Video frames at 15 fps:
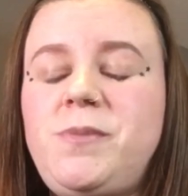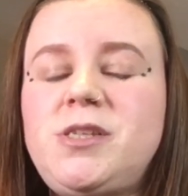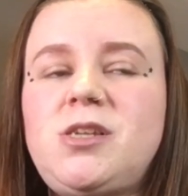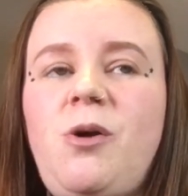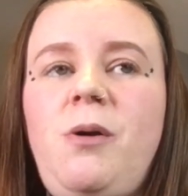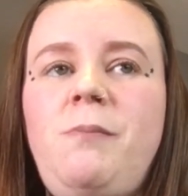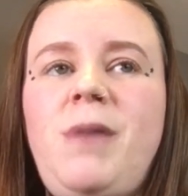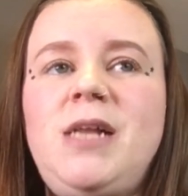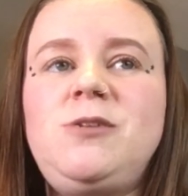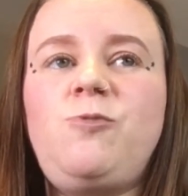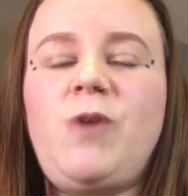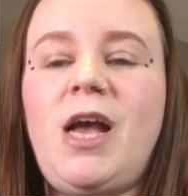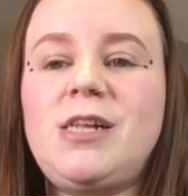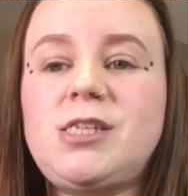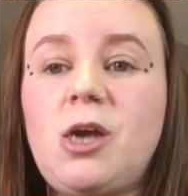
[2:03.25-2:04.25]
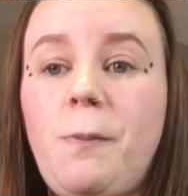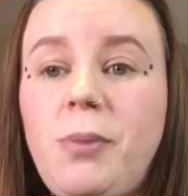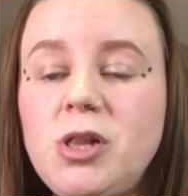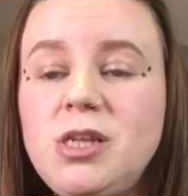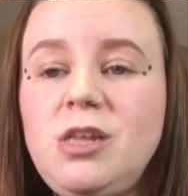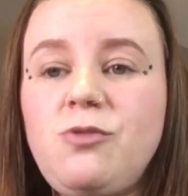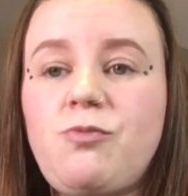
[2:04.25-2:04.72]
So it meant we had to
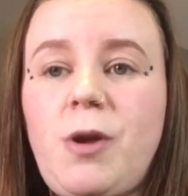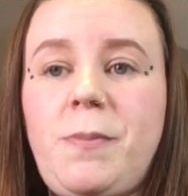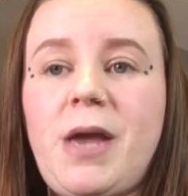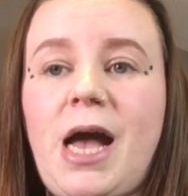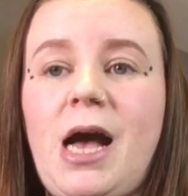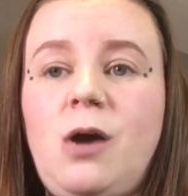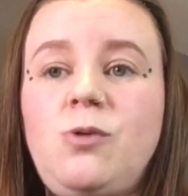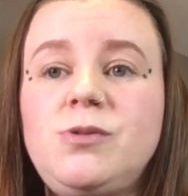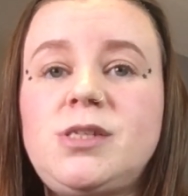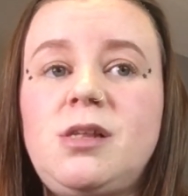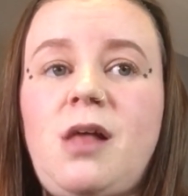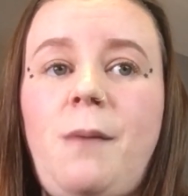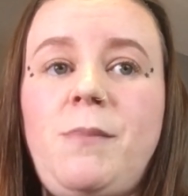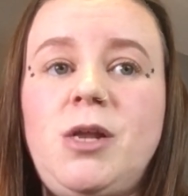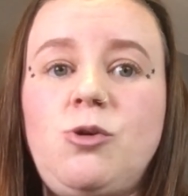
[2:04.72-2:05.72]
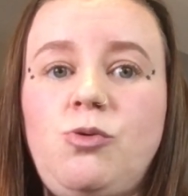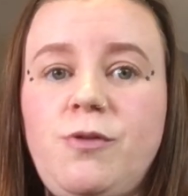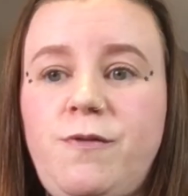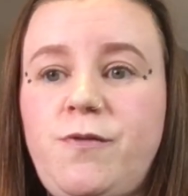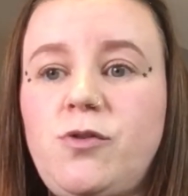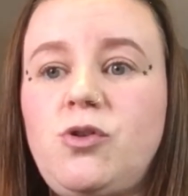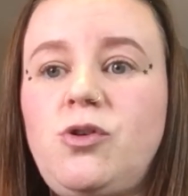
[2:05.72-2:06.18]
completely rip it out, so that meant all the
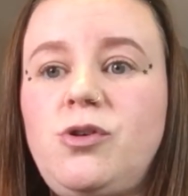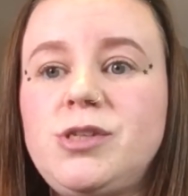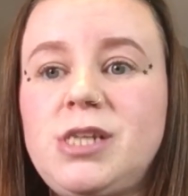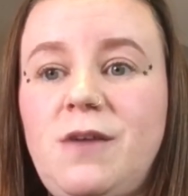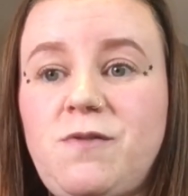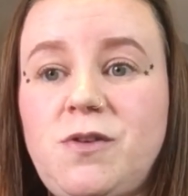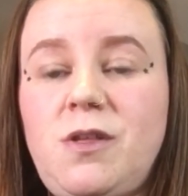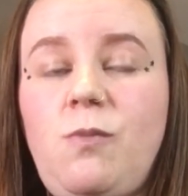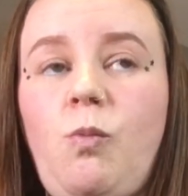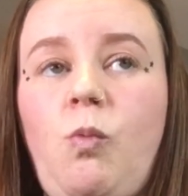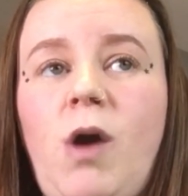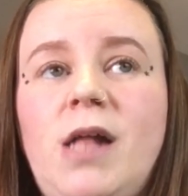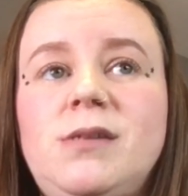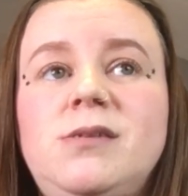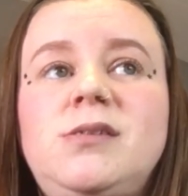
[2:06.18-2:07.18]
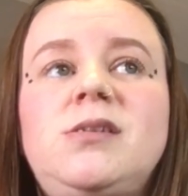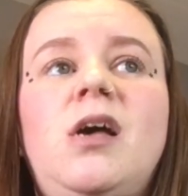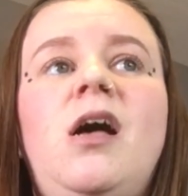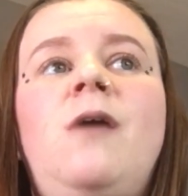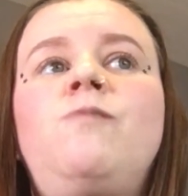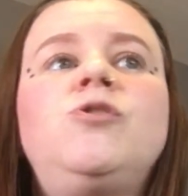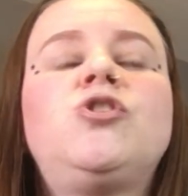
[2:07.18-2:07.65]
floors and everything went.
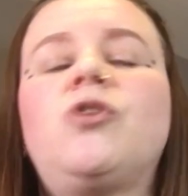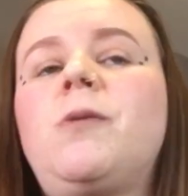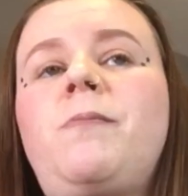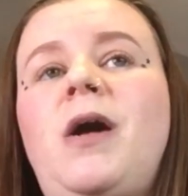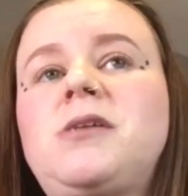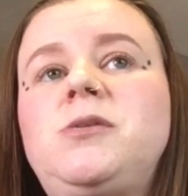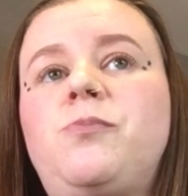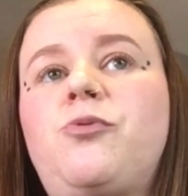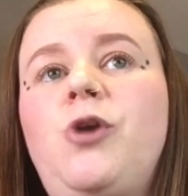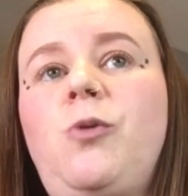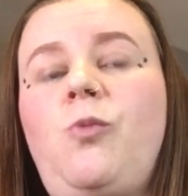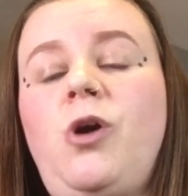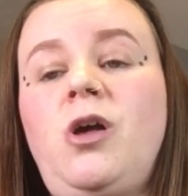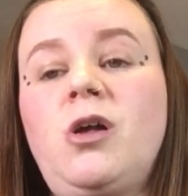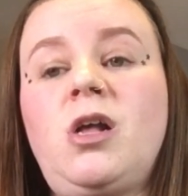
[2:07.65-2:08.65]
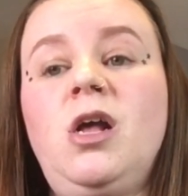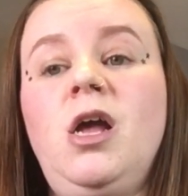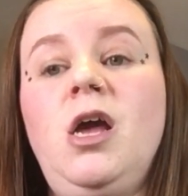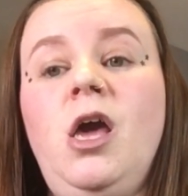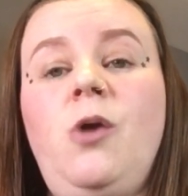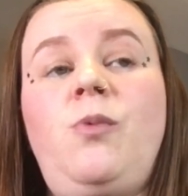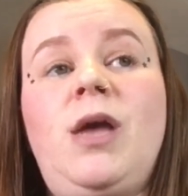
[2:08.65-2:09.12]
We took it back to brickwork,
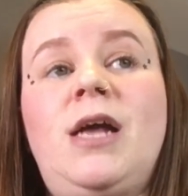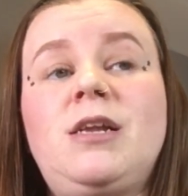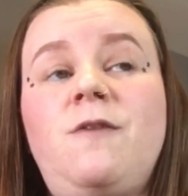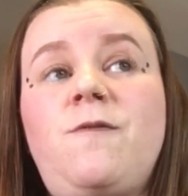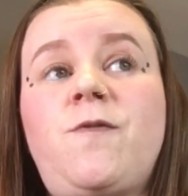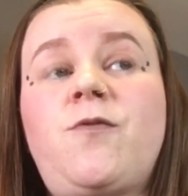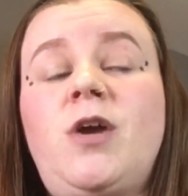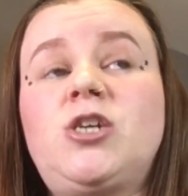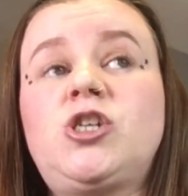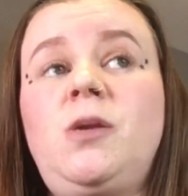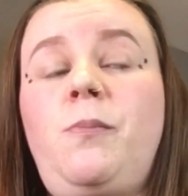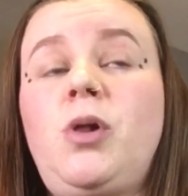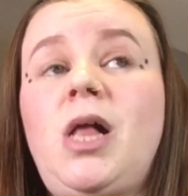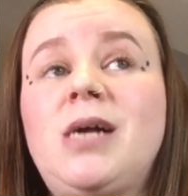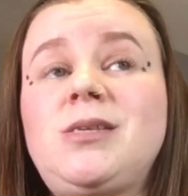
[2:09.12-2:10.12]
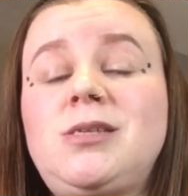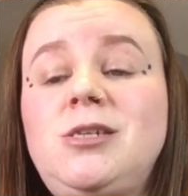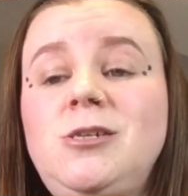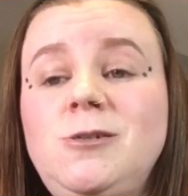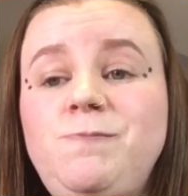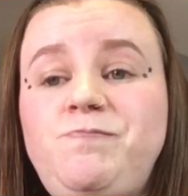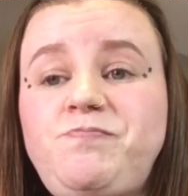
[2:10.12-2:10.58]
we had it freshly
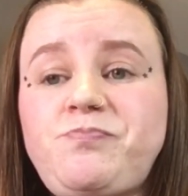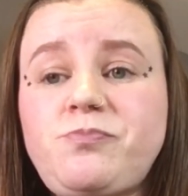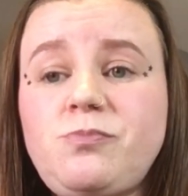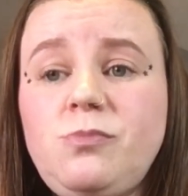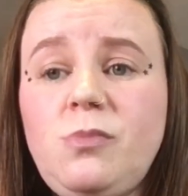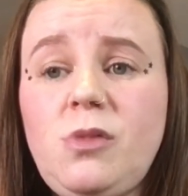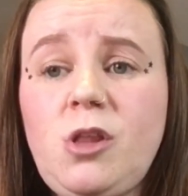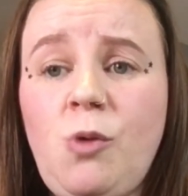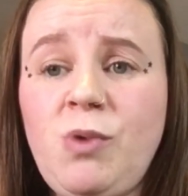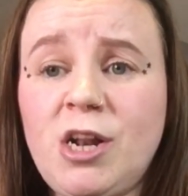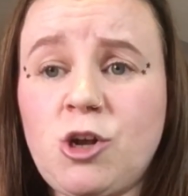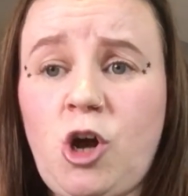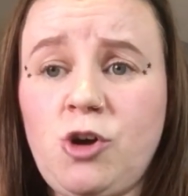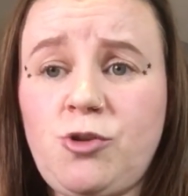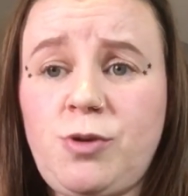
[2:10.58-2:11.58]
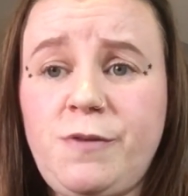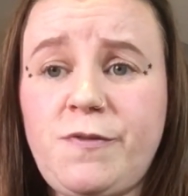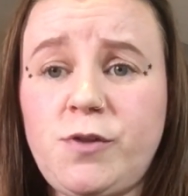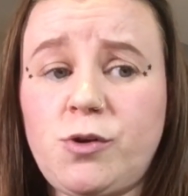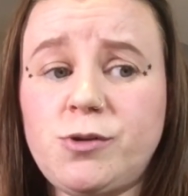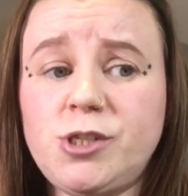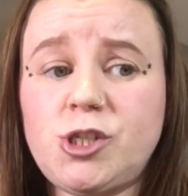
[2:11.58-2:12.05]
plastered, we had concrete
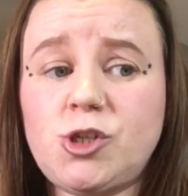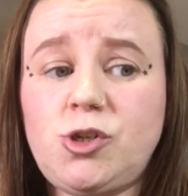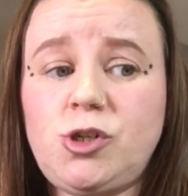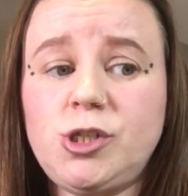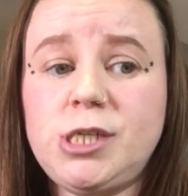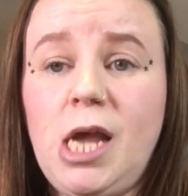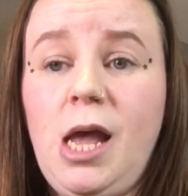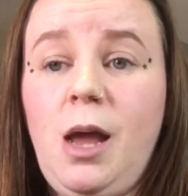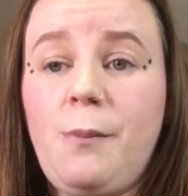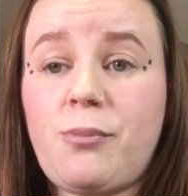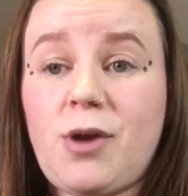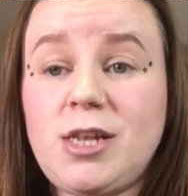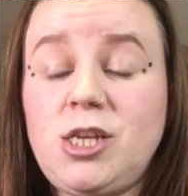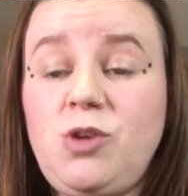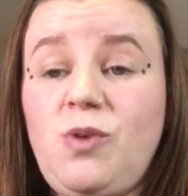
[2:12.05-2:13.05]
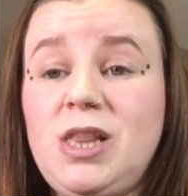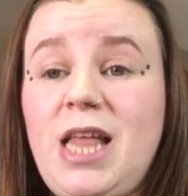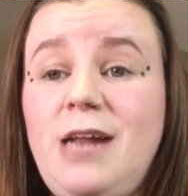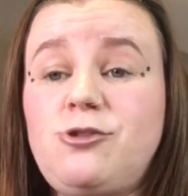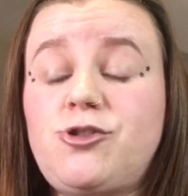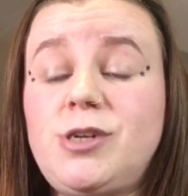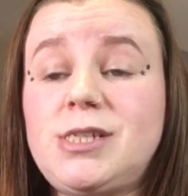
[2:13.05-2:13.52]
floor installed, brand new
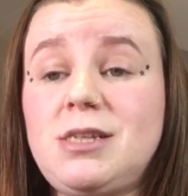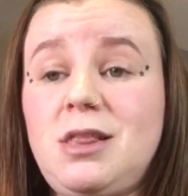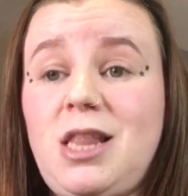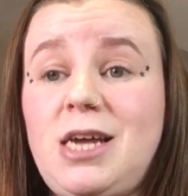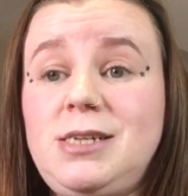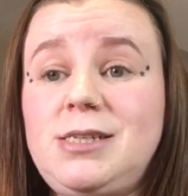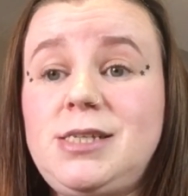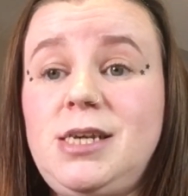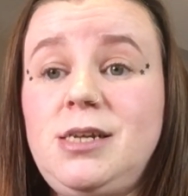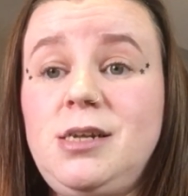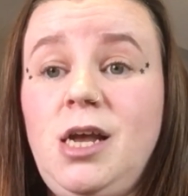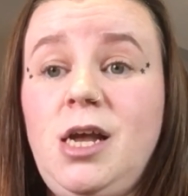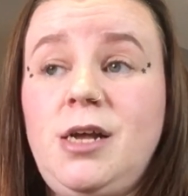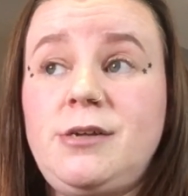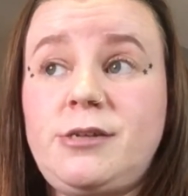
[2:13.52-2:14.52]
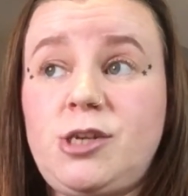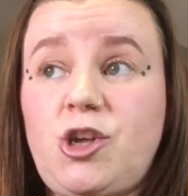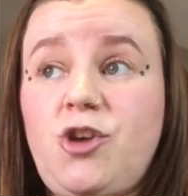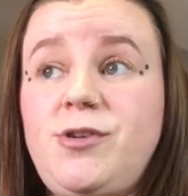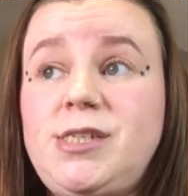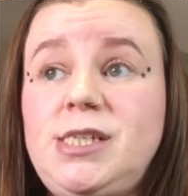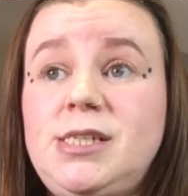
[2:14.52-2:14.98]
electrics and lighting,
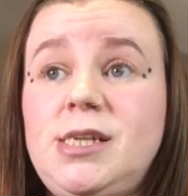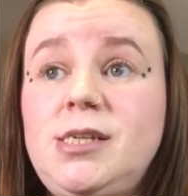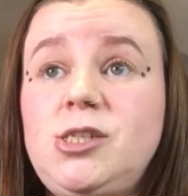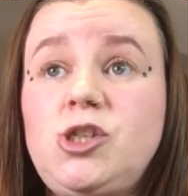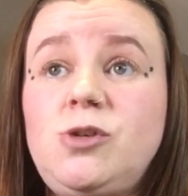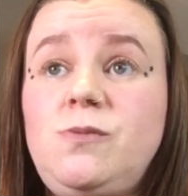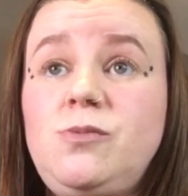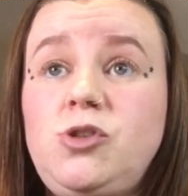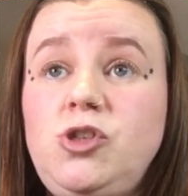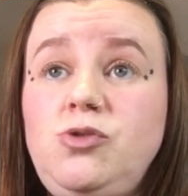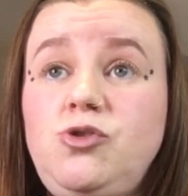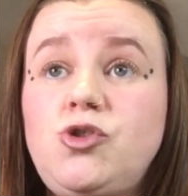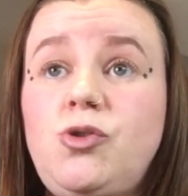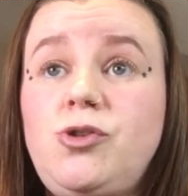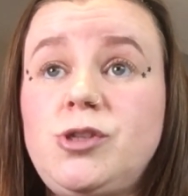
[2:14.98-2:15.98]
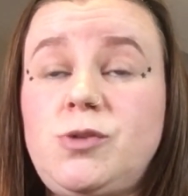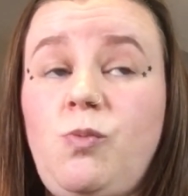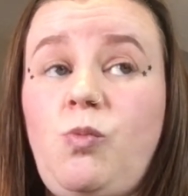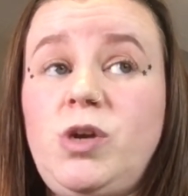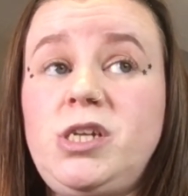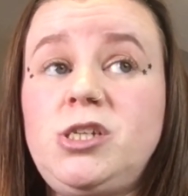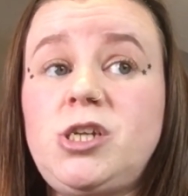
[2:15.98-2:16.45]
security system, new doors and
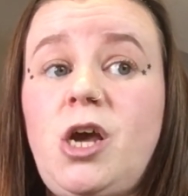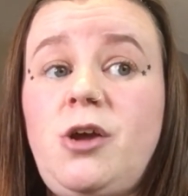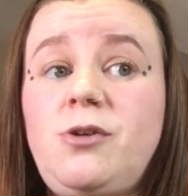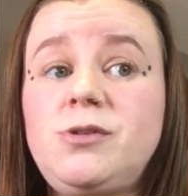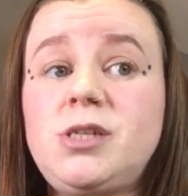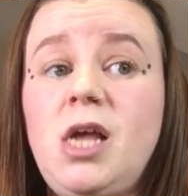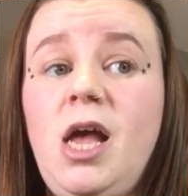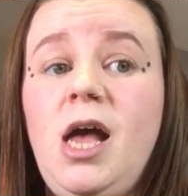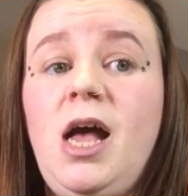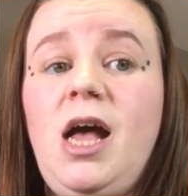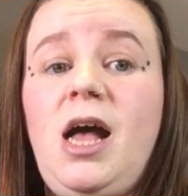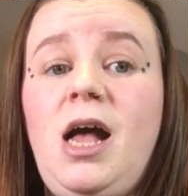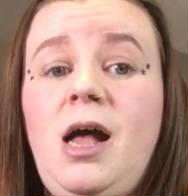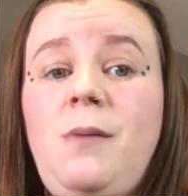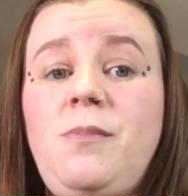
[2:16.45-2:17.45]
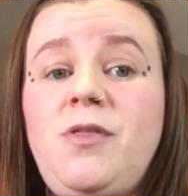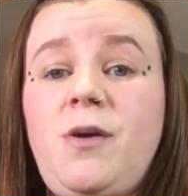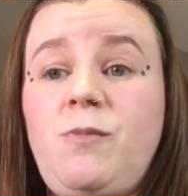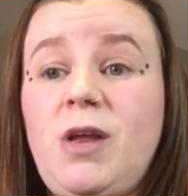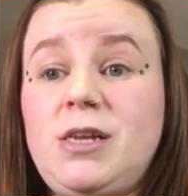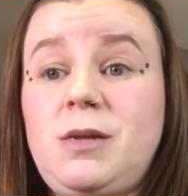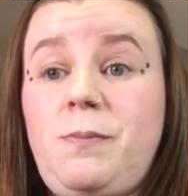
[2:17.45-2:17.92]
windows. Then
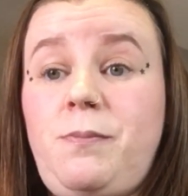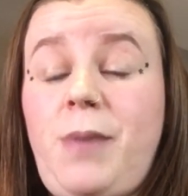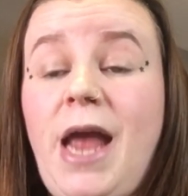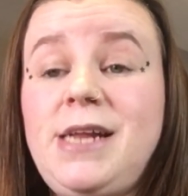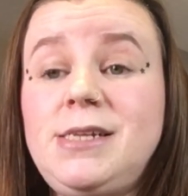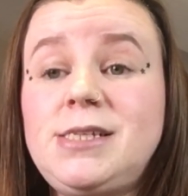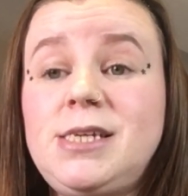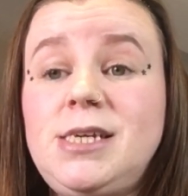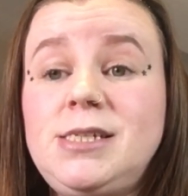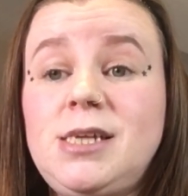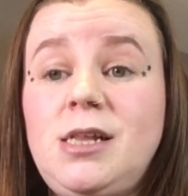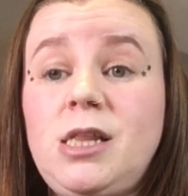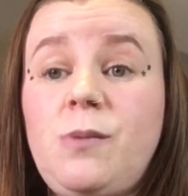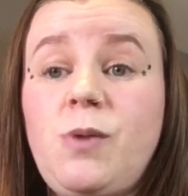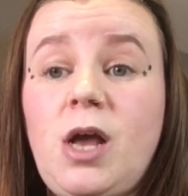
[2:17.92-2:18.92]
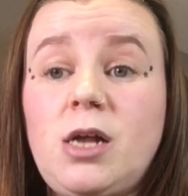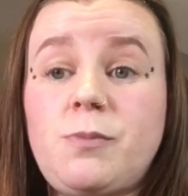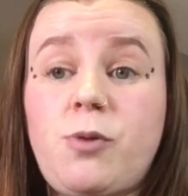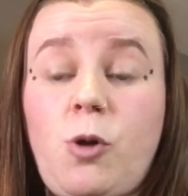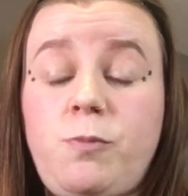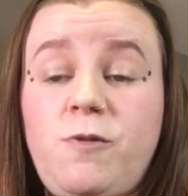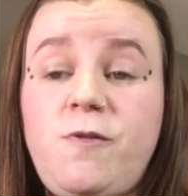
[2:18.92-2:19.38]
we had it painted, and then we had a
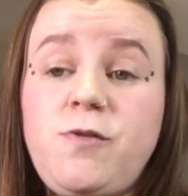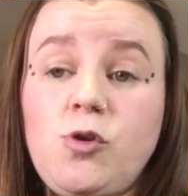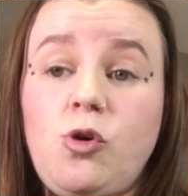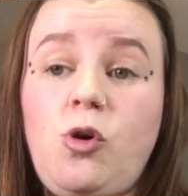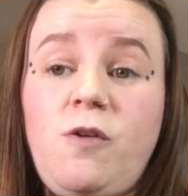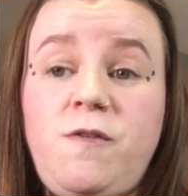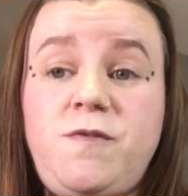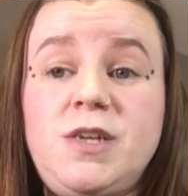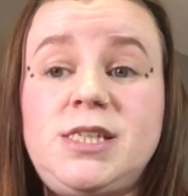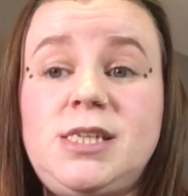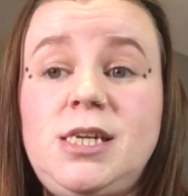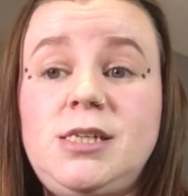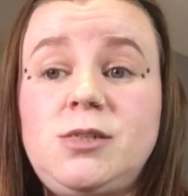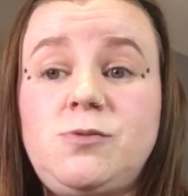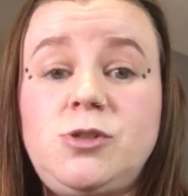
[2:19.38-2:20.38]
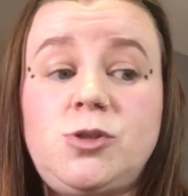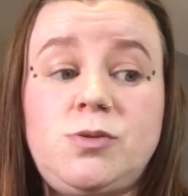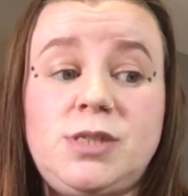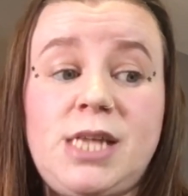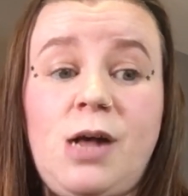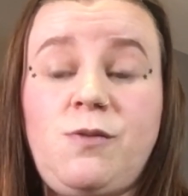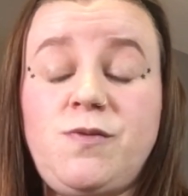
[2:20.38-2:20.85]
proper floor fitted, which
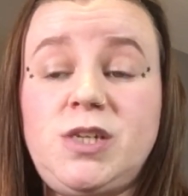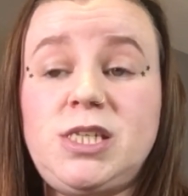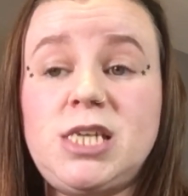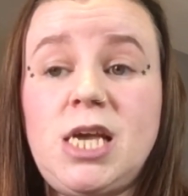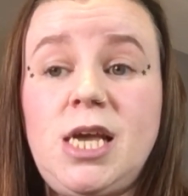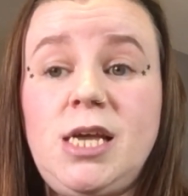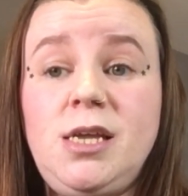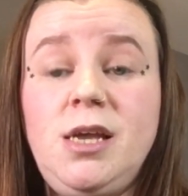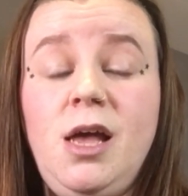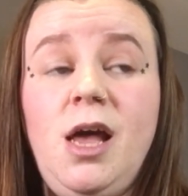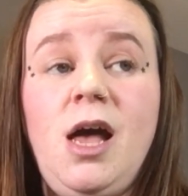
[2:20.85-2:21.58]
was LVT.